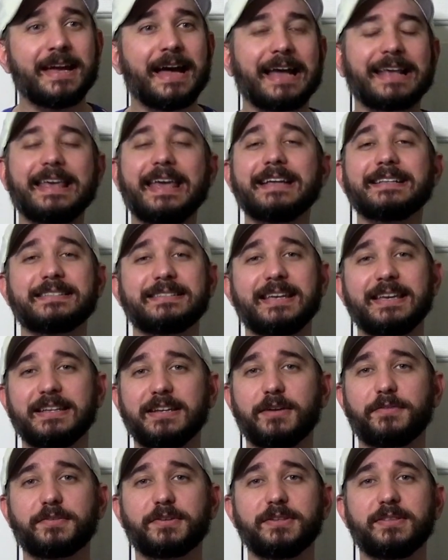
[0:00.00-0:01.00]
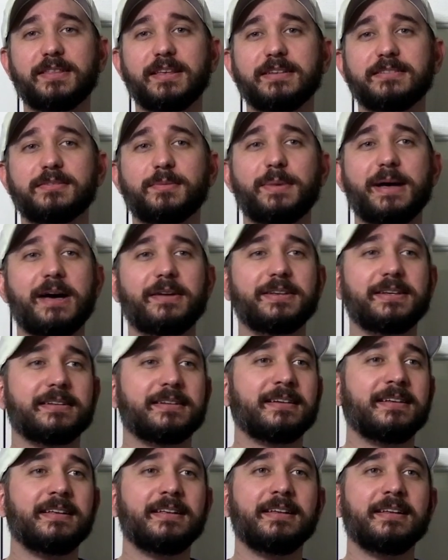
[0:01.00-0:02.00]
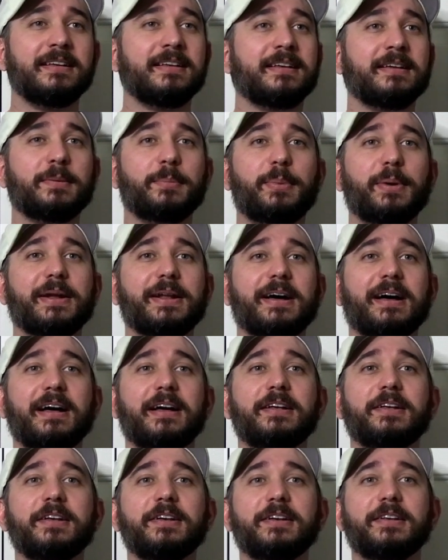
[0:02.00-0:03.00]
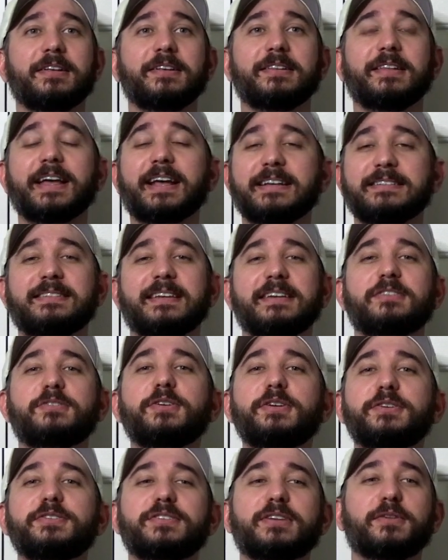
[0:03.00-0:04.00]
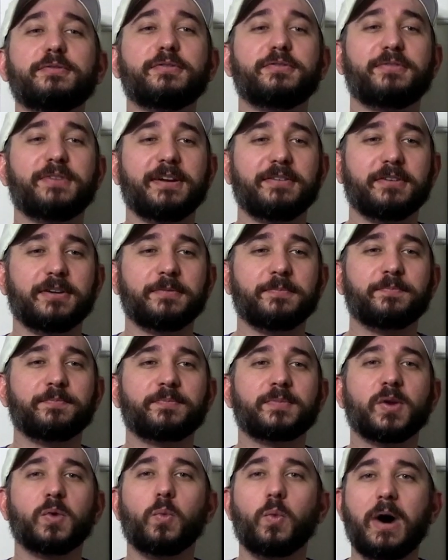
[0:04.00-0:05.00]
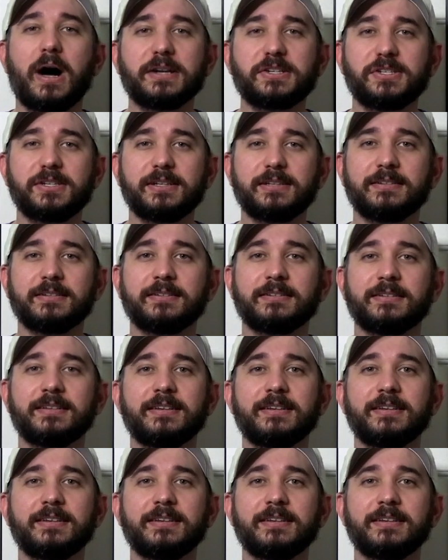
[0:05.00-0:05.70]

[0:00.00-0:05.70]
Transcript: I can't say enough good things about it, but like I said, do yourself a favor. Watch it.